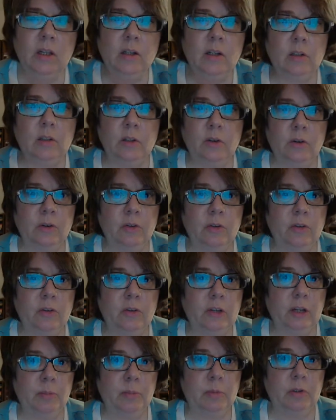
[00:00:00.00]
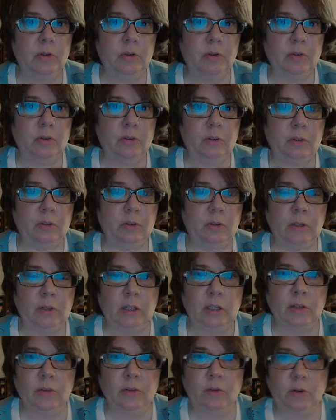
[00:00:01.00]
glitter samplers that you can
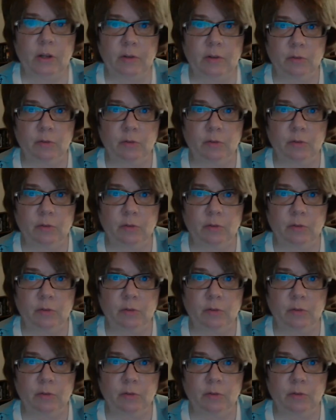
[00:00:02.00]
get at the craft